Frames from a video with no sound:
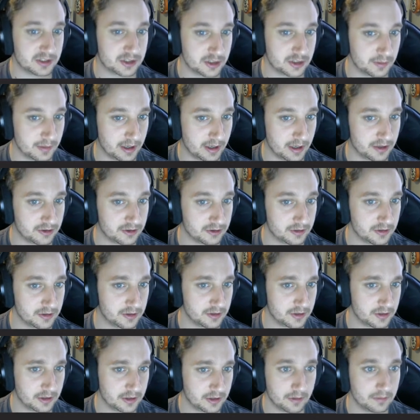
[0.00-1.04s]
much.
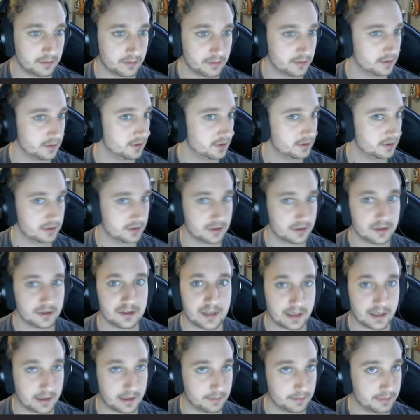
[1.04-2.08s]
Take
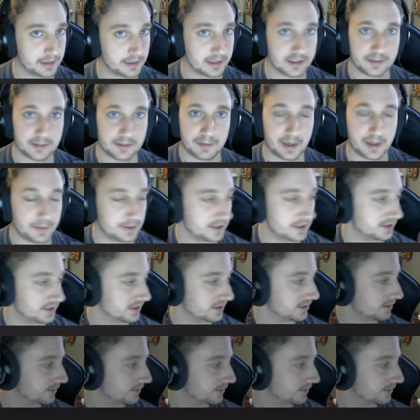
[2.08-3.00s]
it piece by piece.